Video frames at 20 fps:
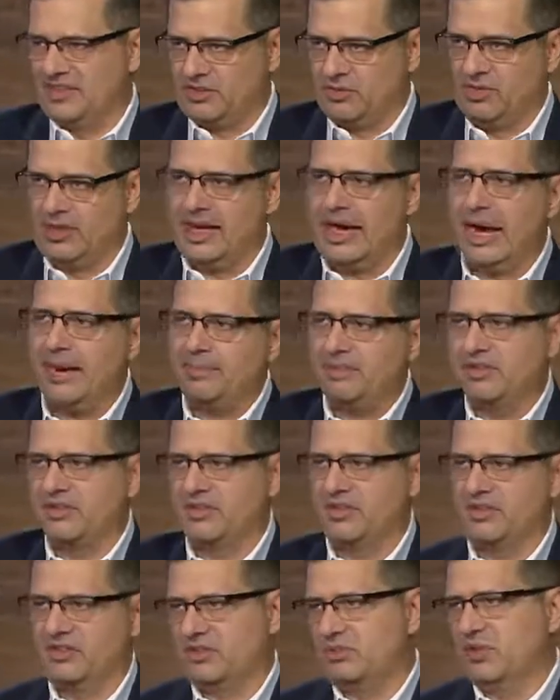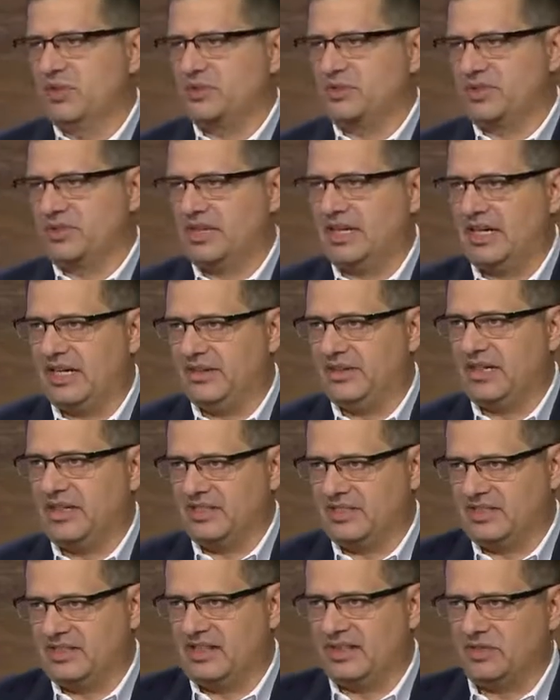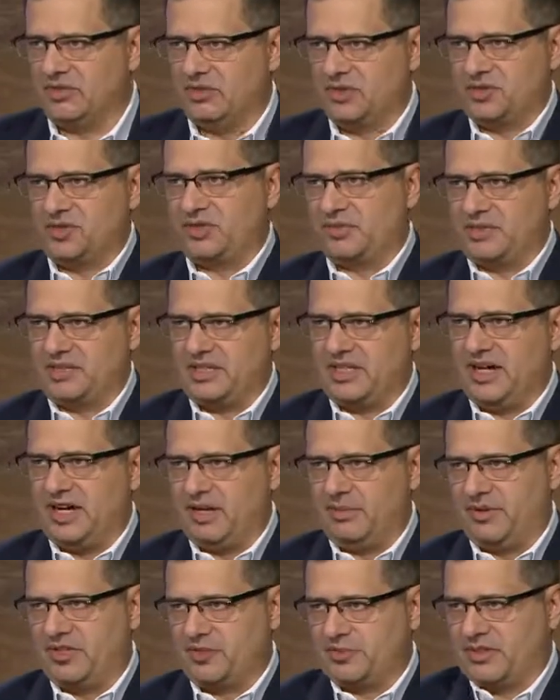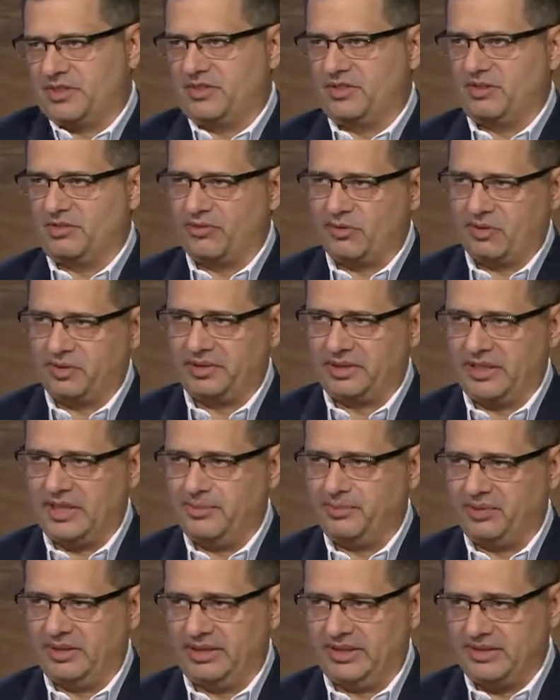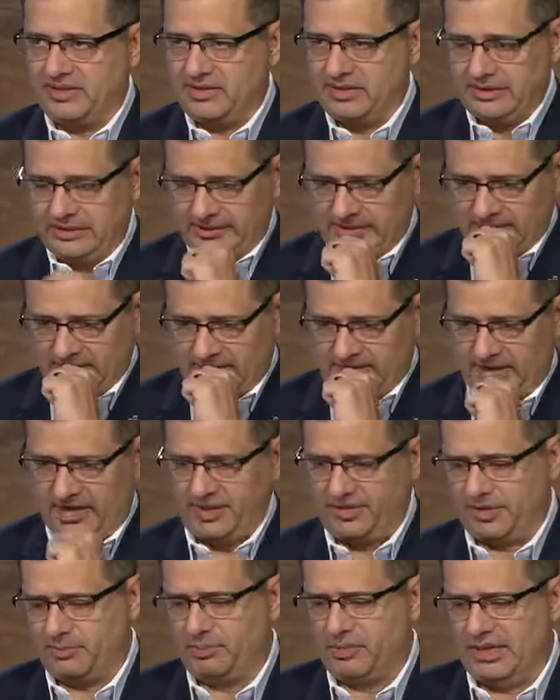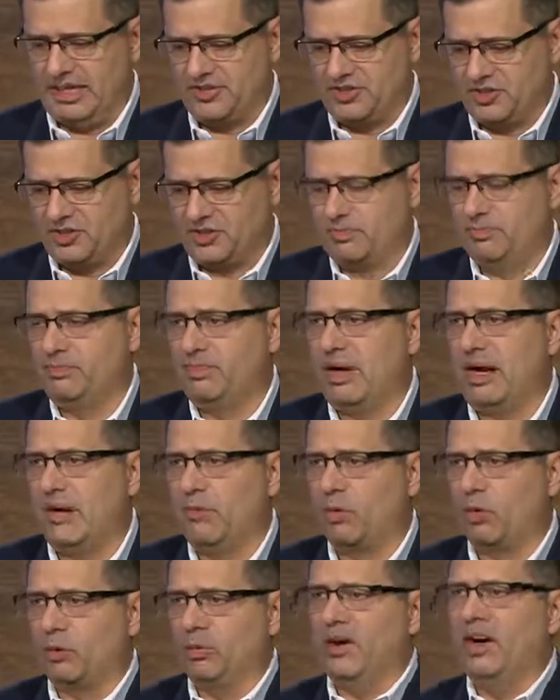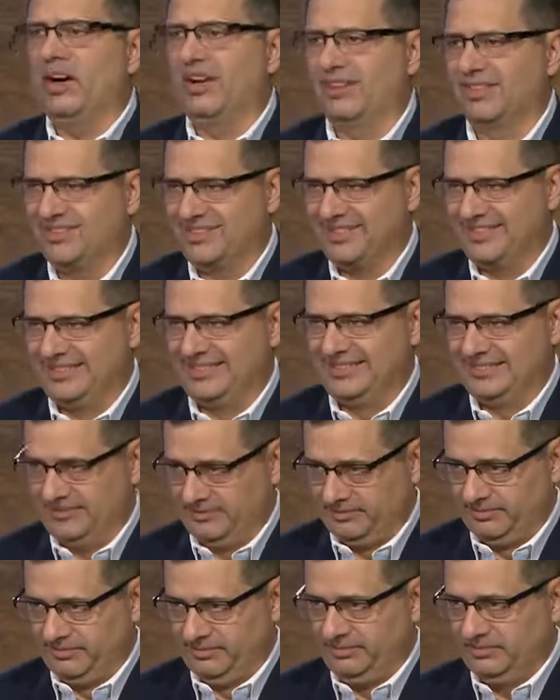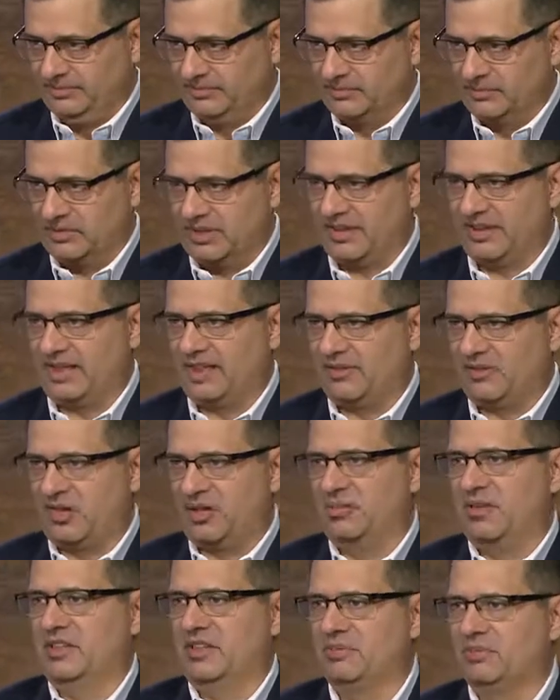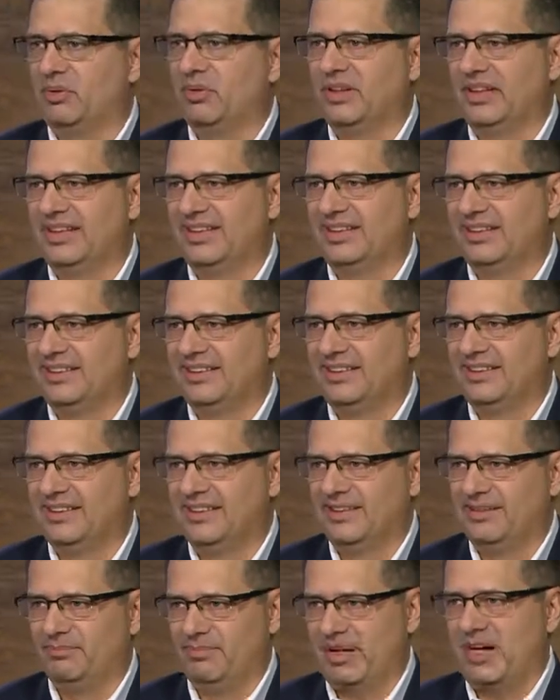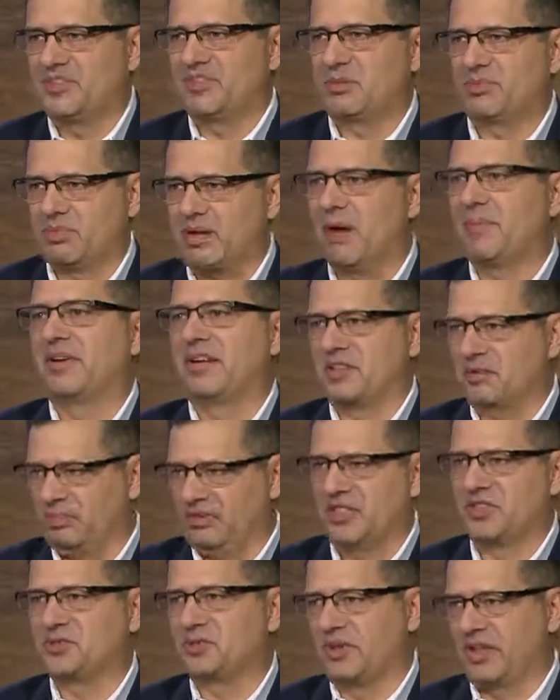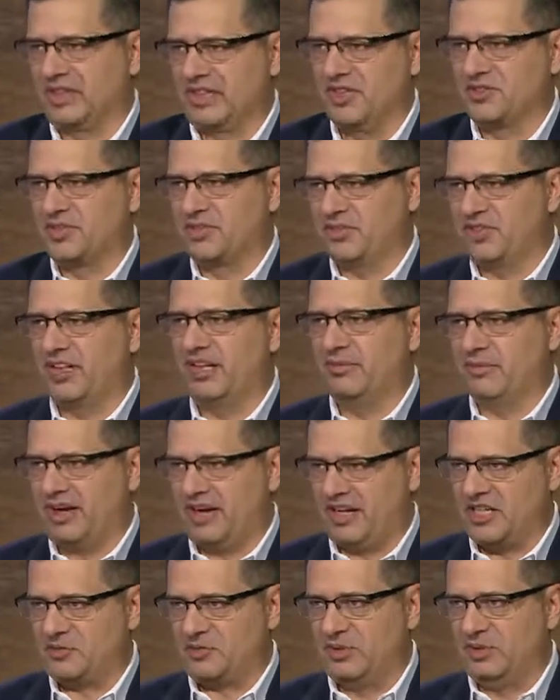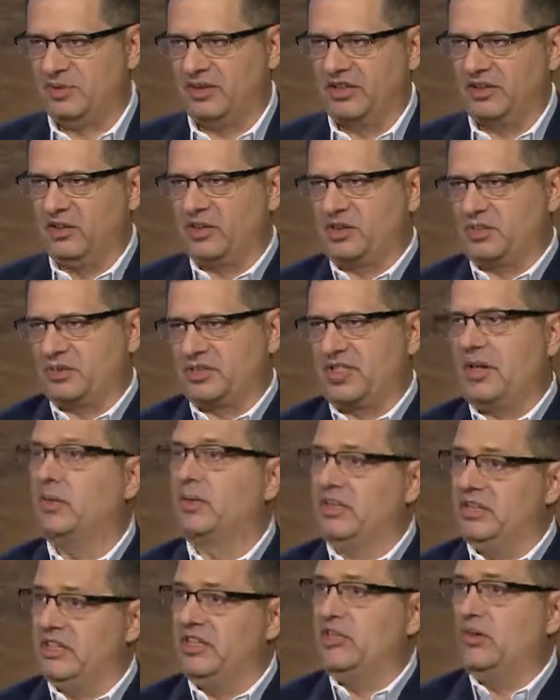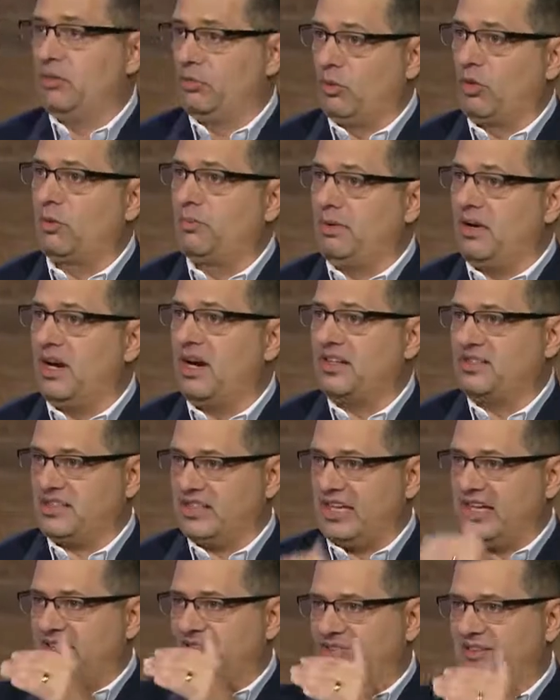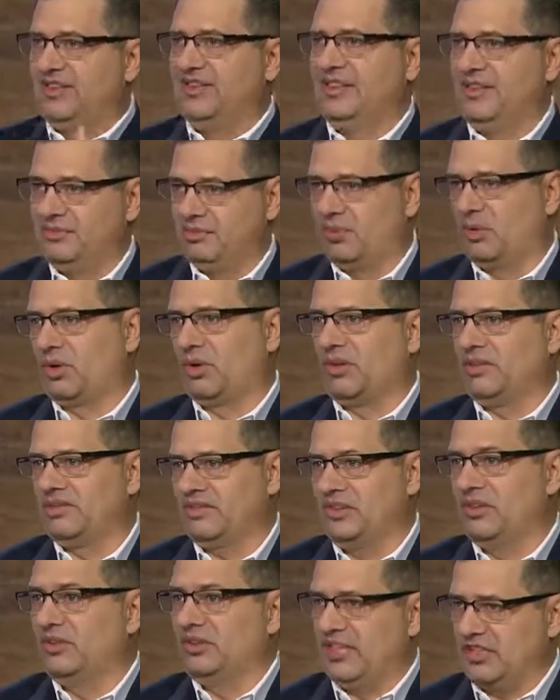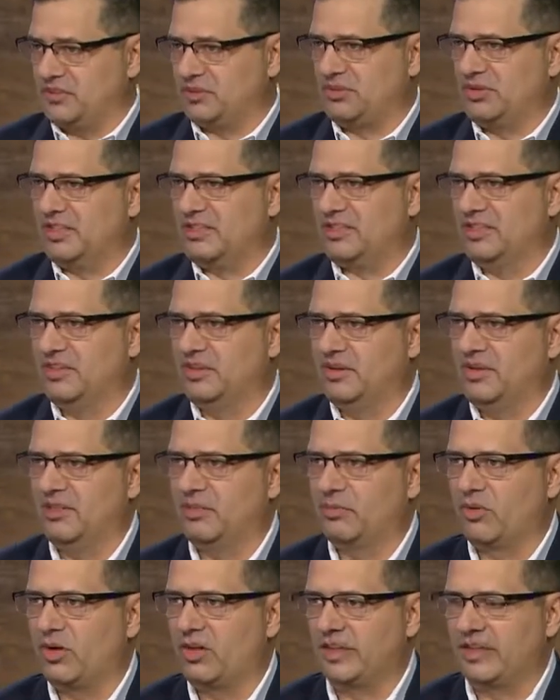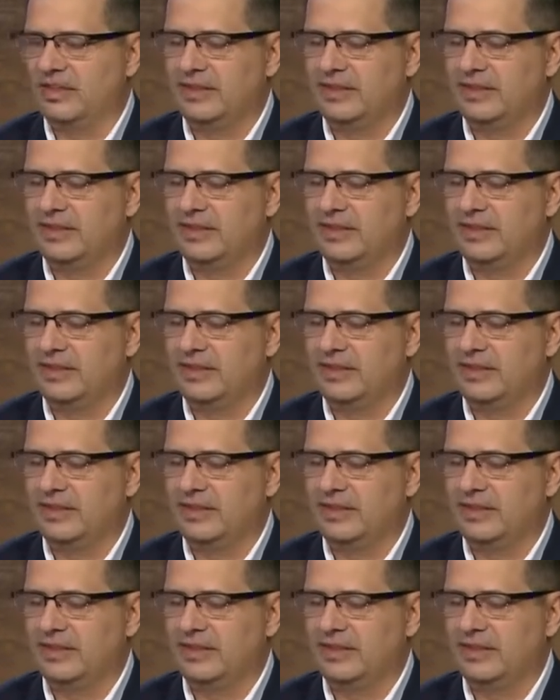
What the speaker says: So what happens is most retirees, as they get closer to retirement, especially in their 401k plans, a lot of their plans just buy more bonds. Well, I think I've already made the point. Bonds are probably not the place we want to go, so think about it. As people get older, we're taught, you need to own more bonds to have more, less risk in the market.